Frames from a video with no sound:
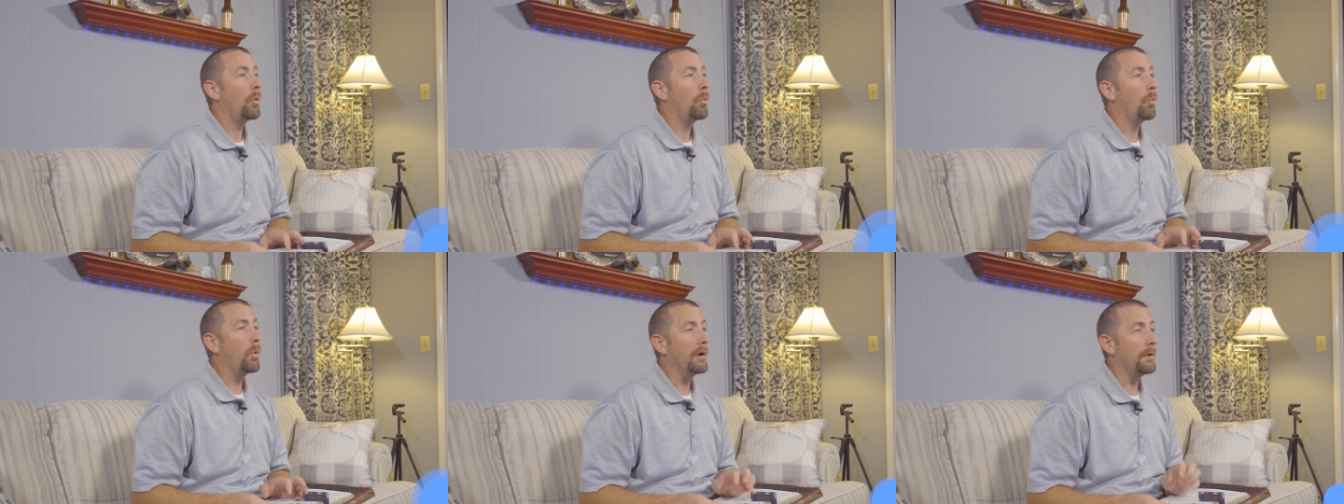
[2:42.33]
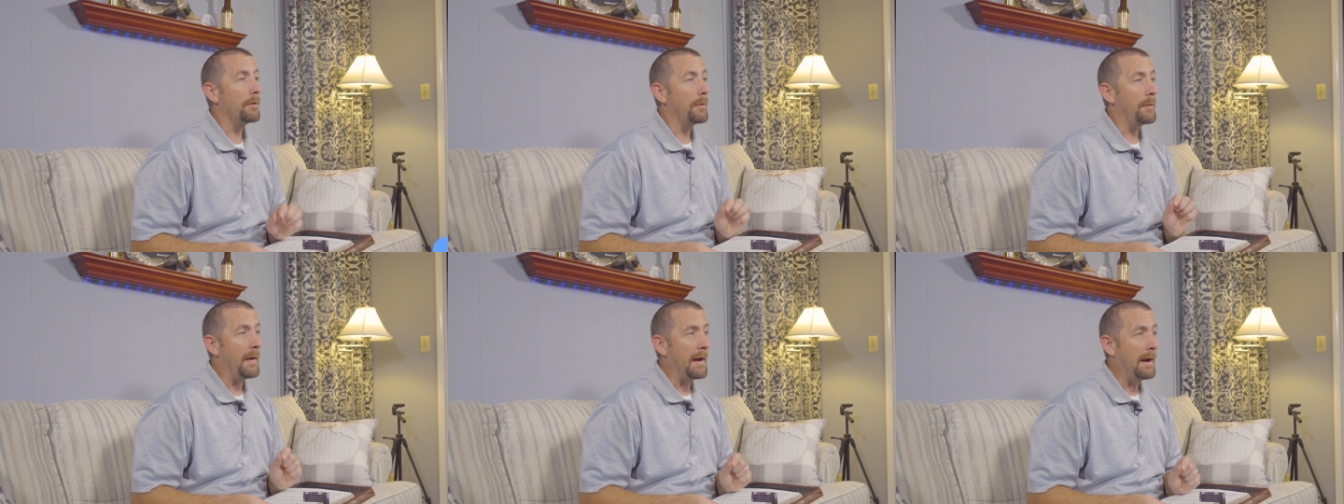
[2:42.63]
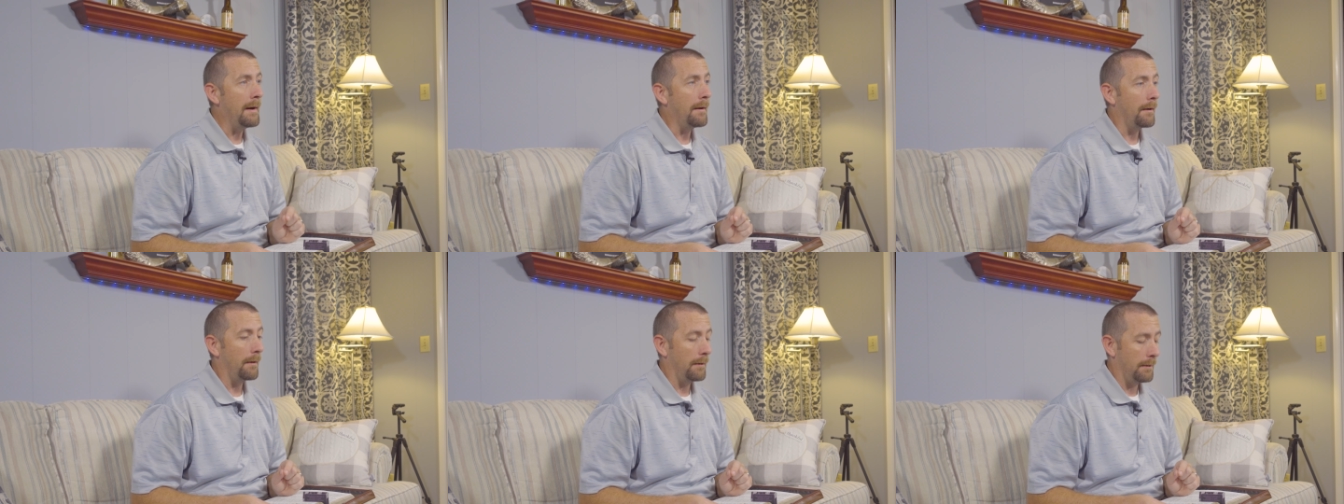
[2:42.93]
"Where
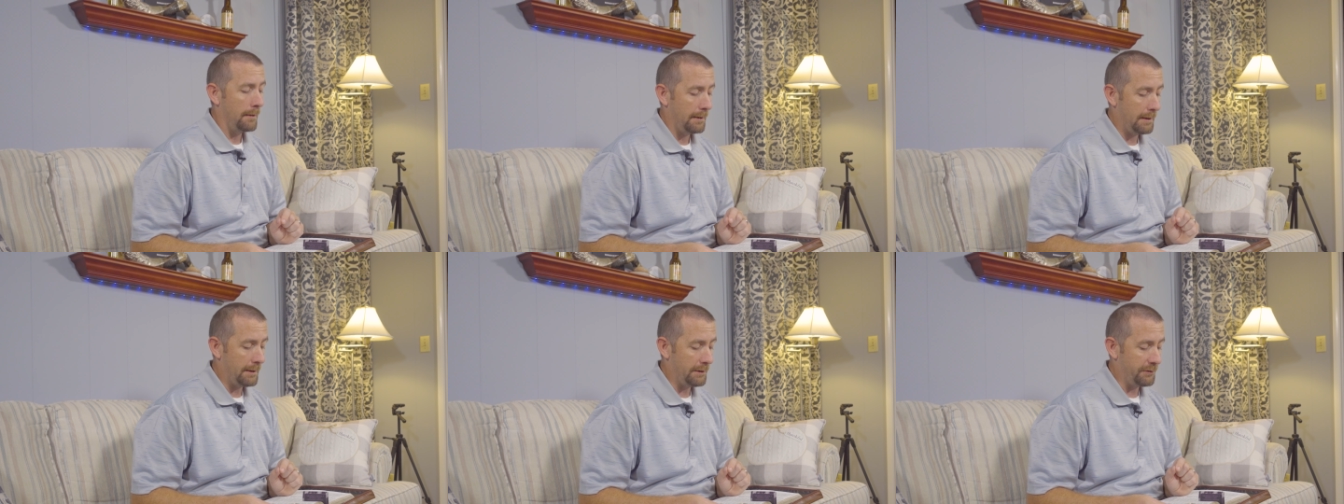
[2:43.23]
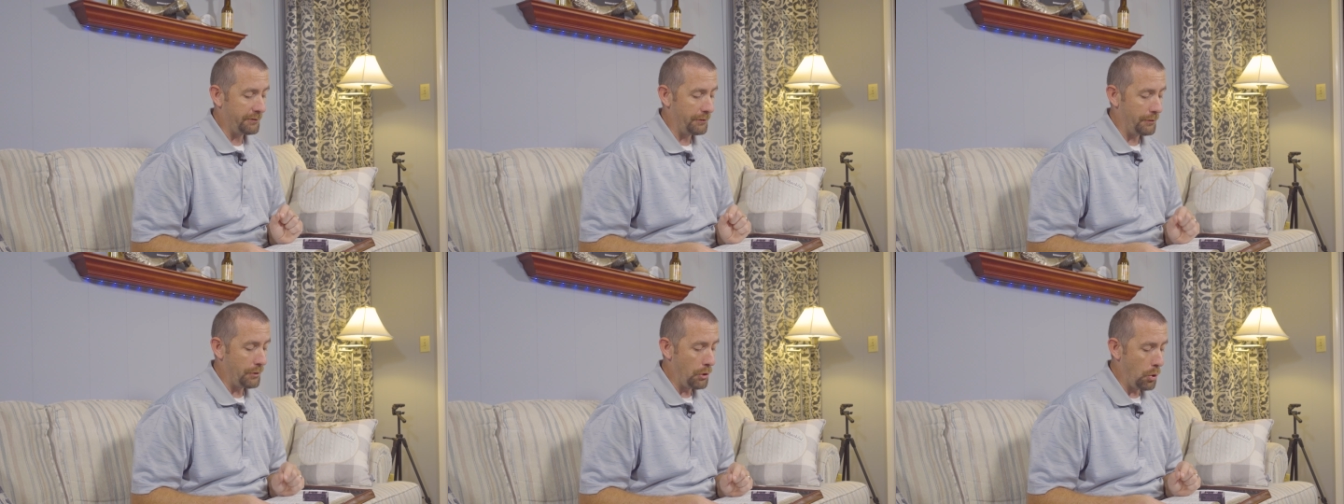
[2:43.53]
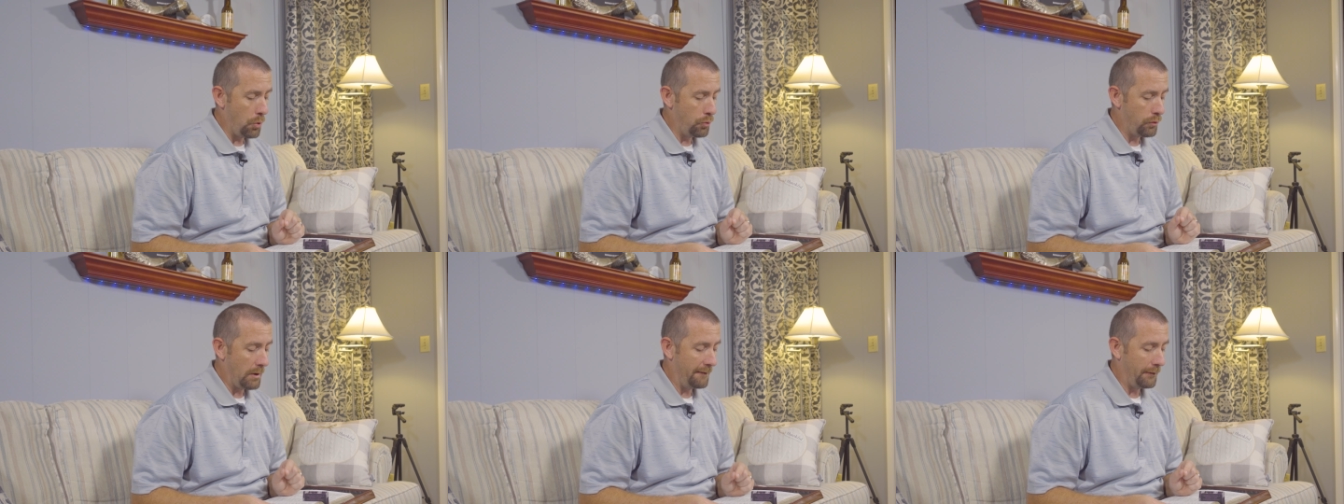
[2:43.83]
there is
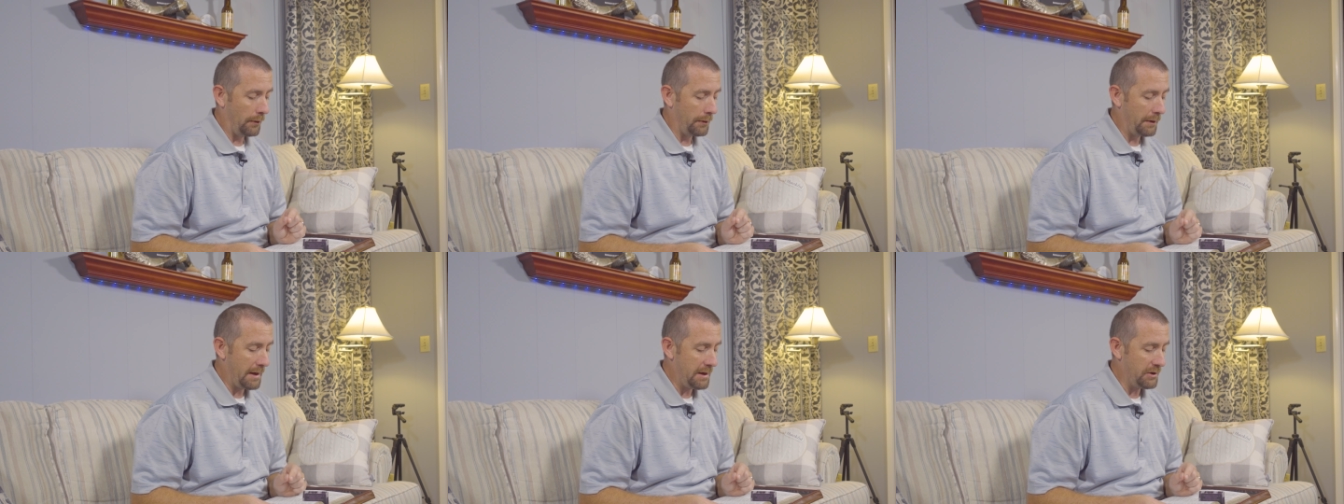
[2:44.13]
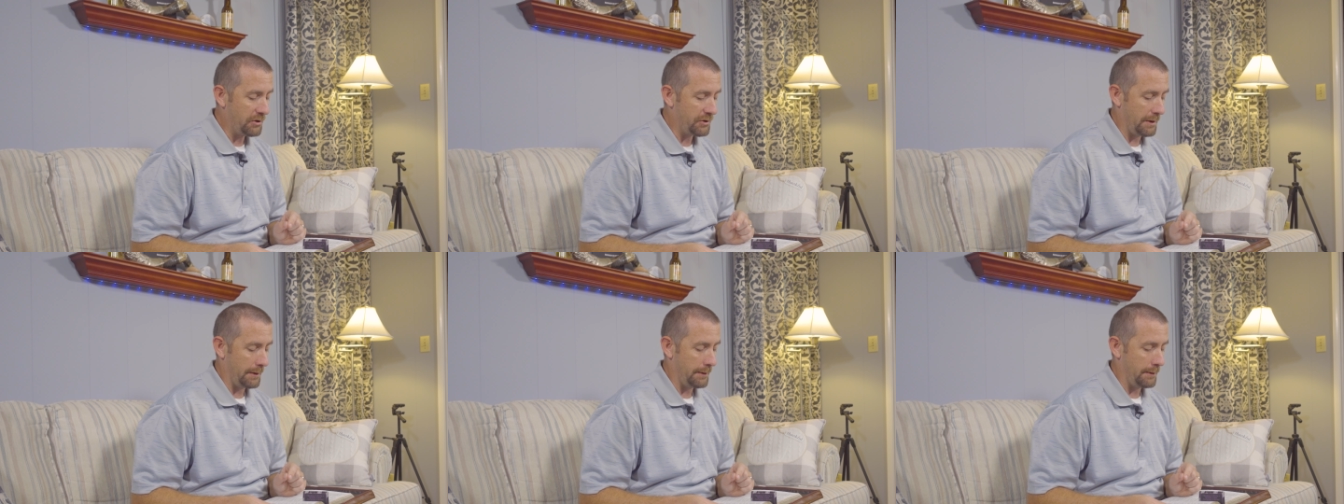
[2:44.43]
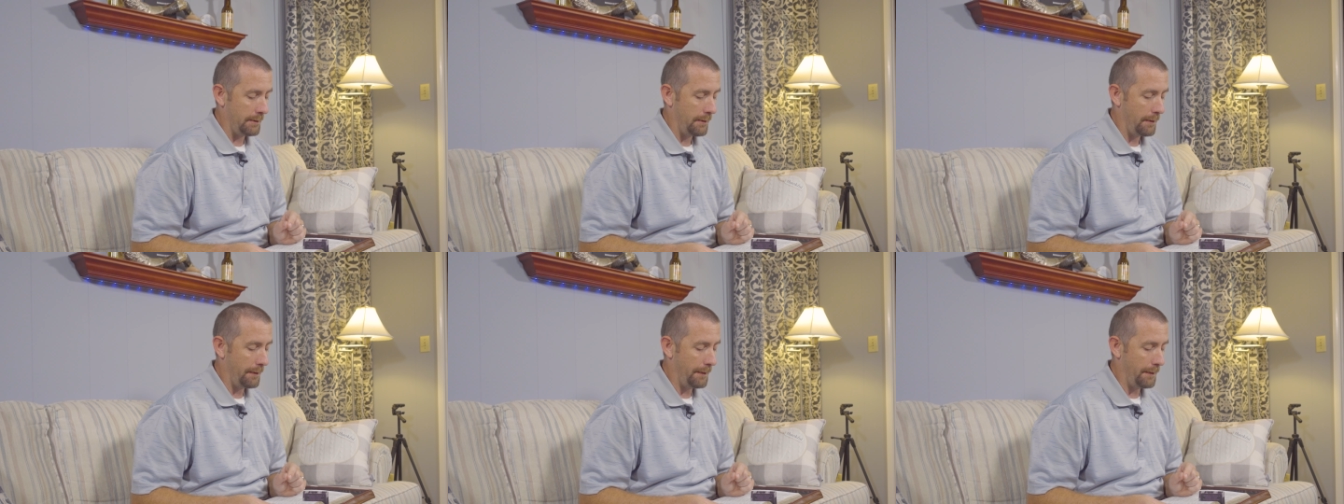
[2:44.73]
no revelation,